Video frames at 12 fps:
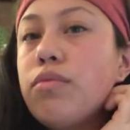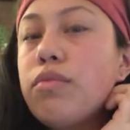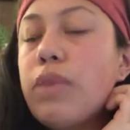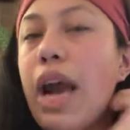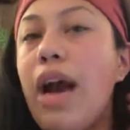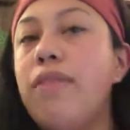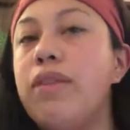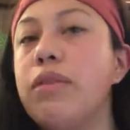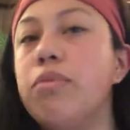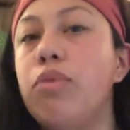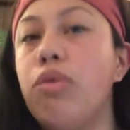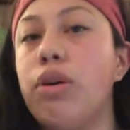
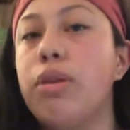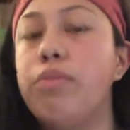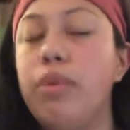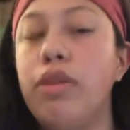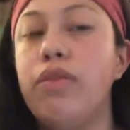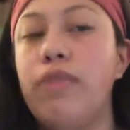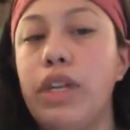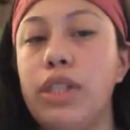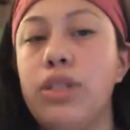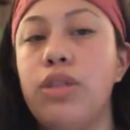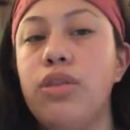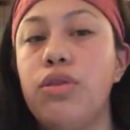having more
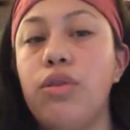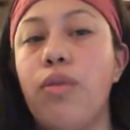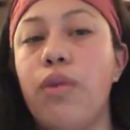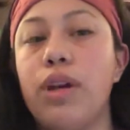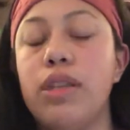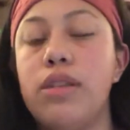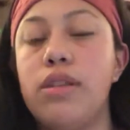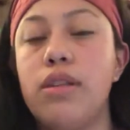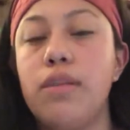motivation towards